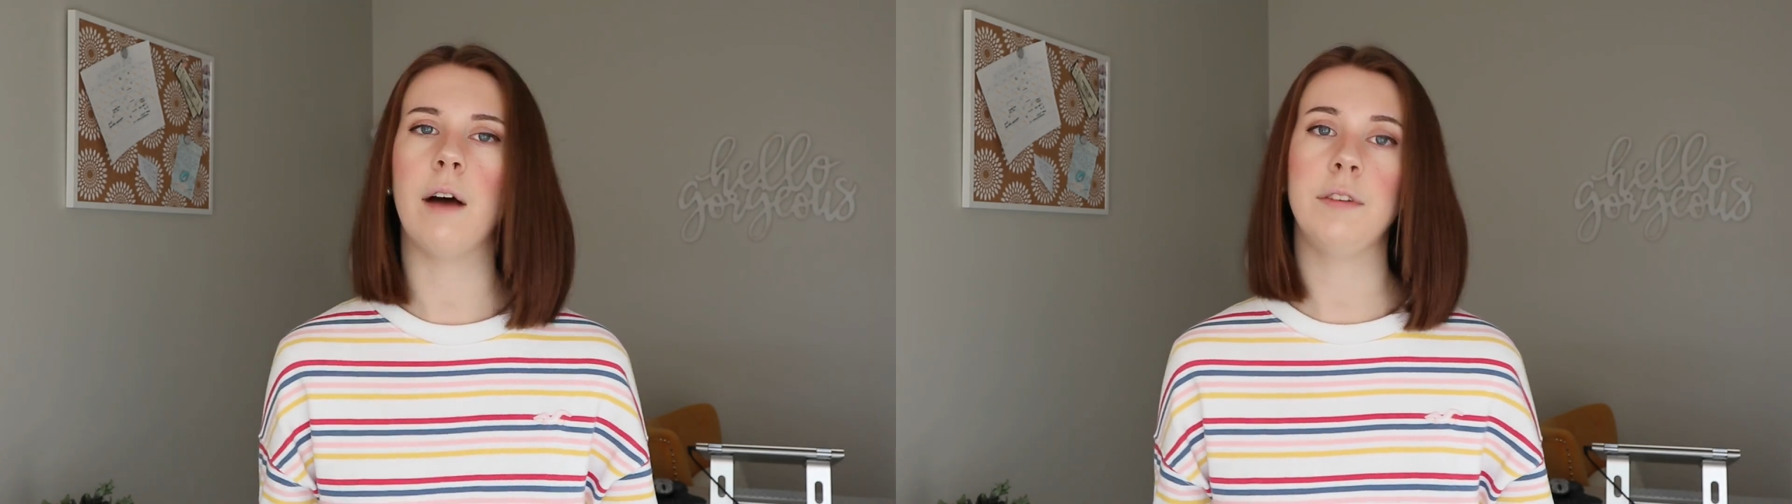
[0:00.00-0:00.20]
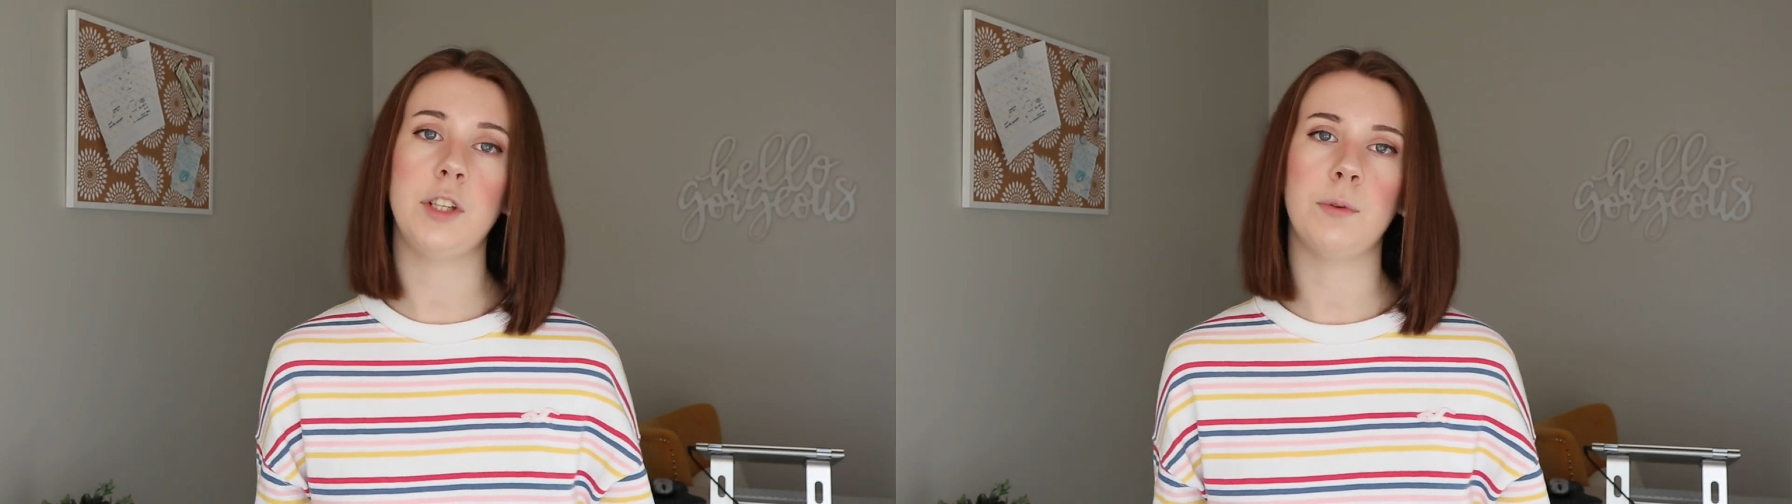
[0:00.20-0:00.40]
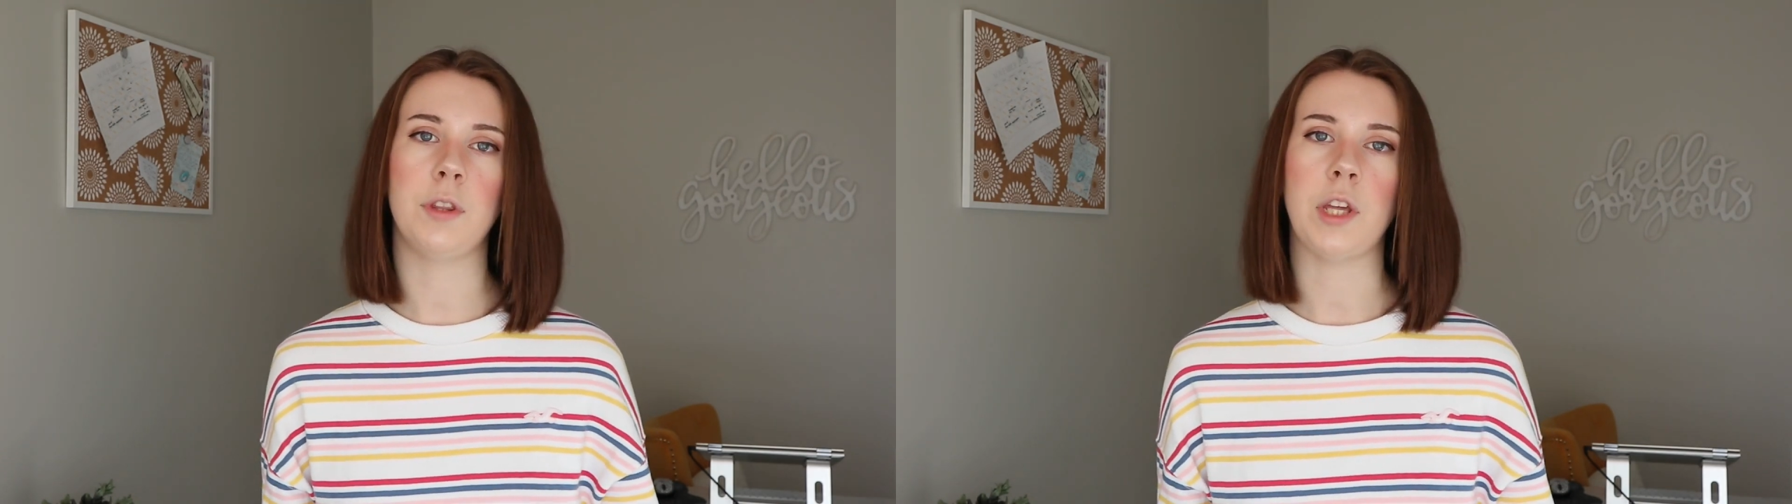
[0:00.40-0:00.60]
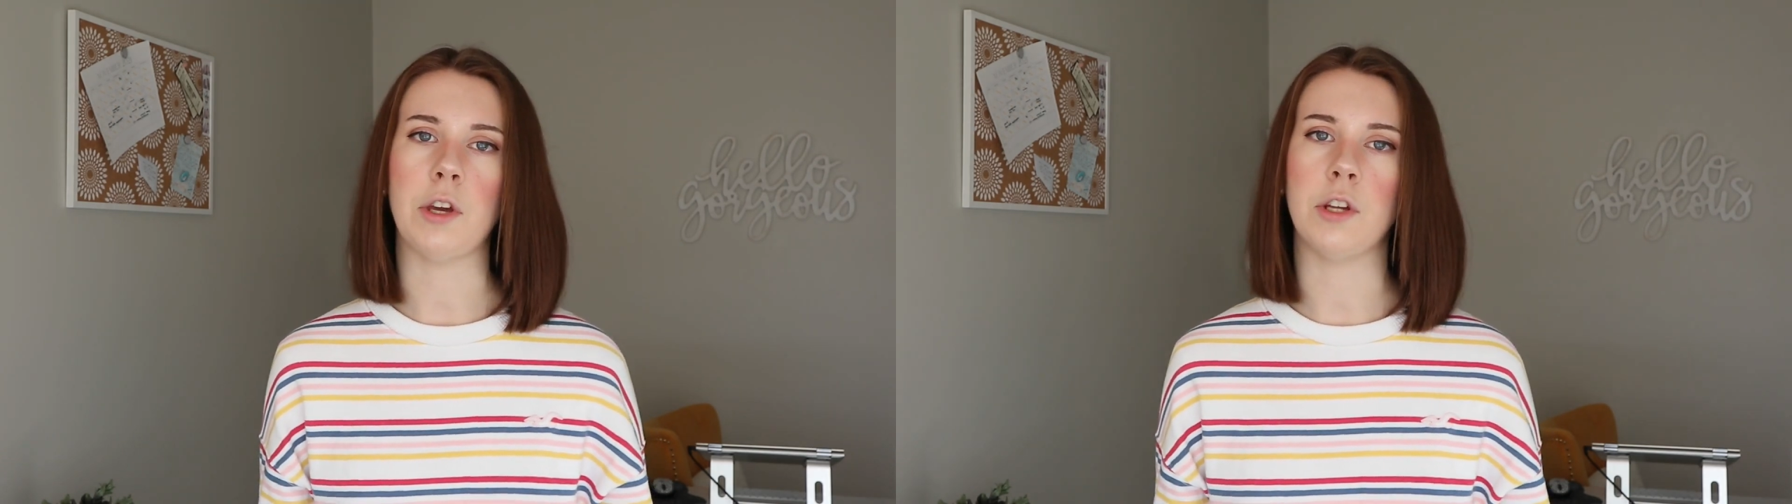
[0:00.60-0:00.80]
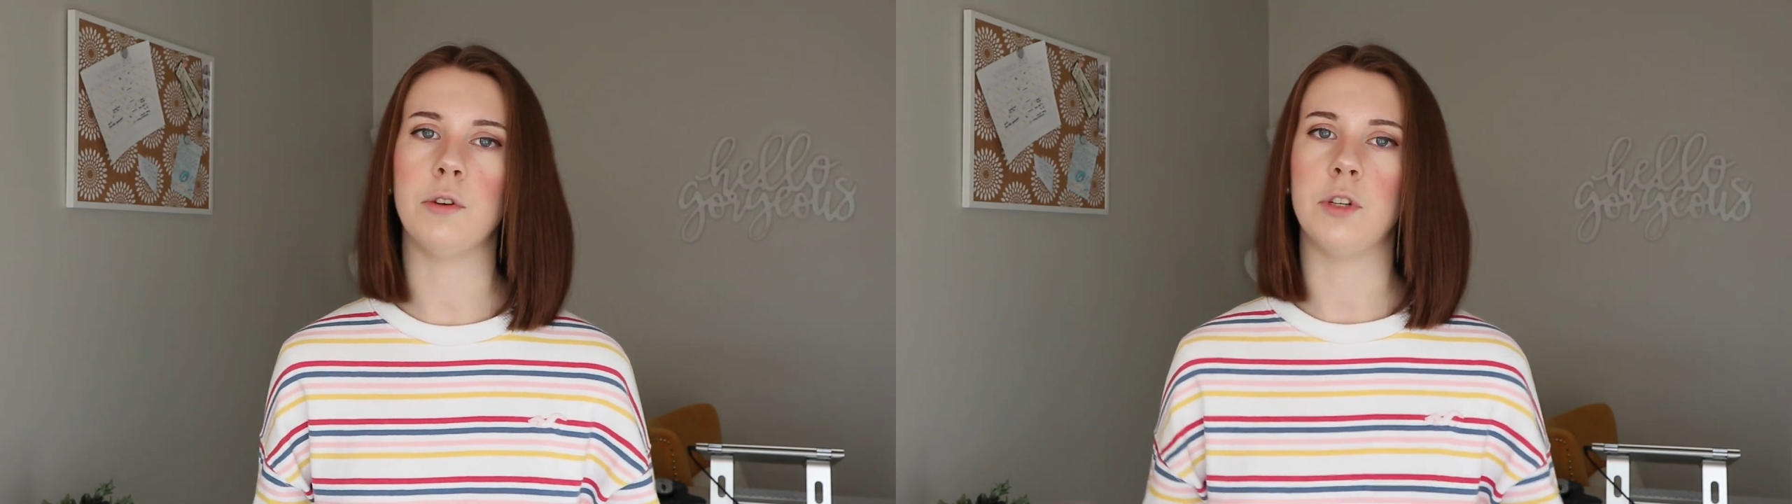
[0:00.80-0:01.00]
Obviously, one thing
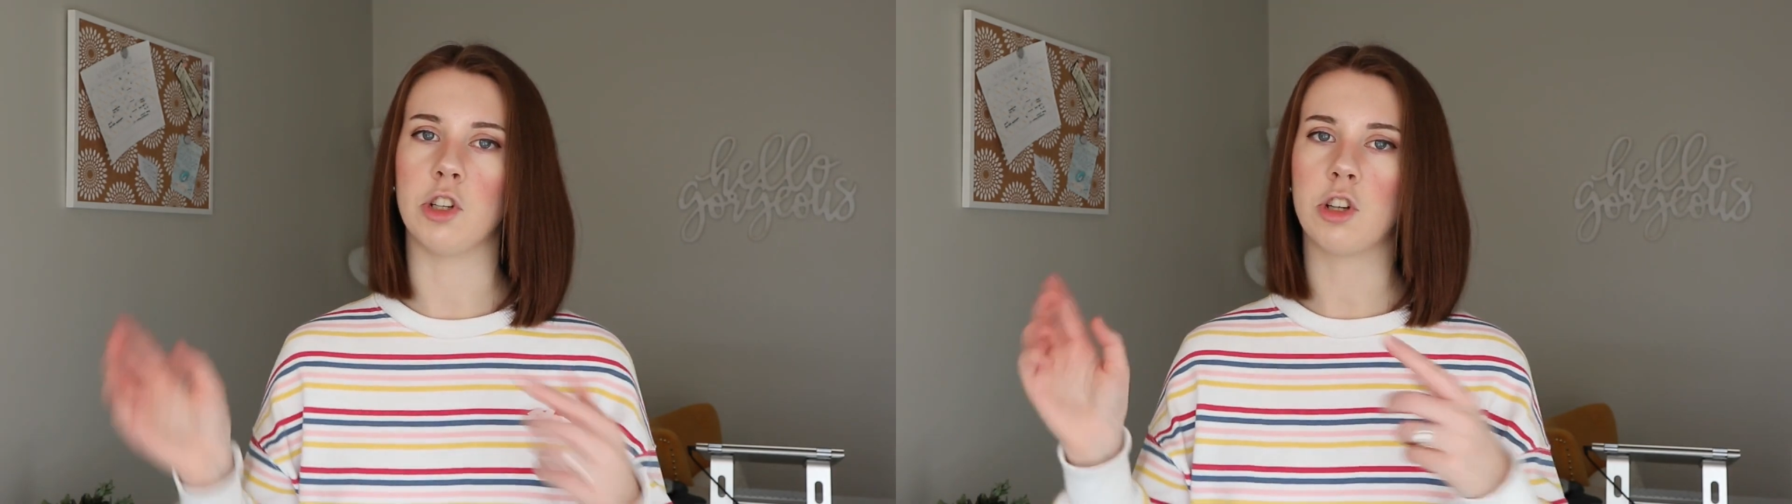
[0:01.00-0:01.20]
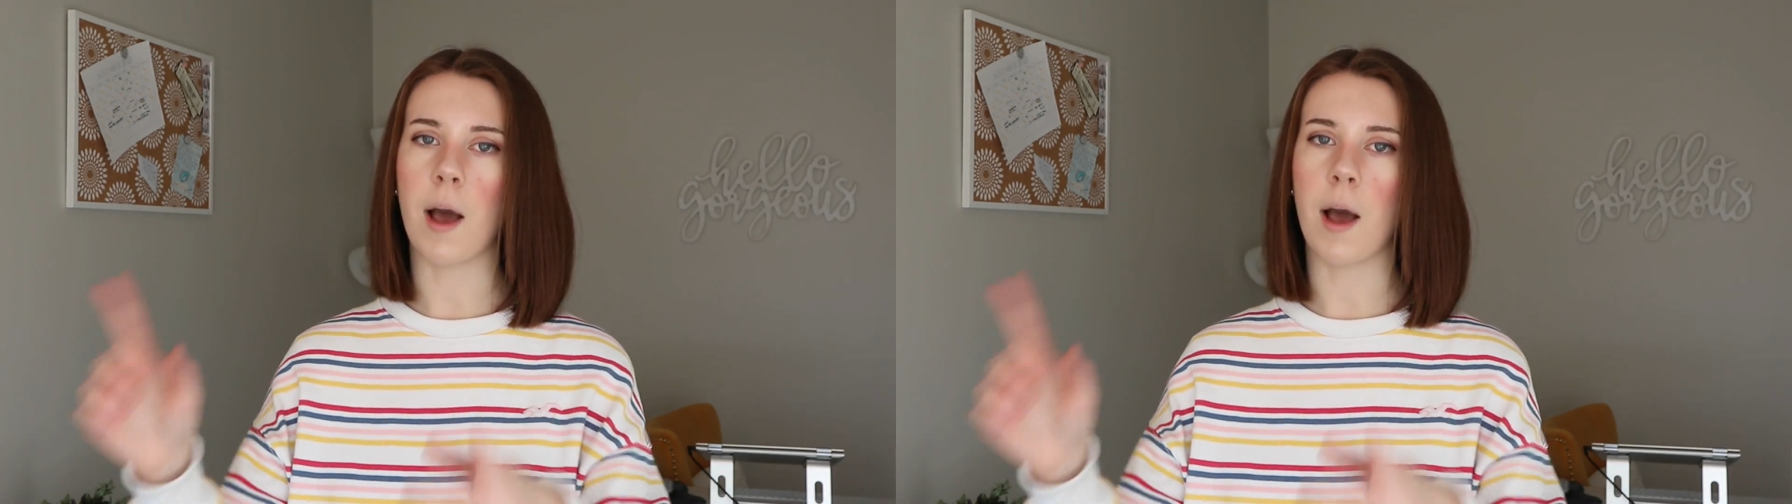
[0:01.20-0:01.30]
you can do is just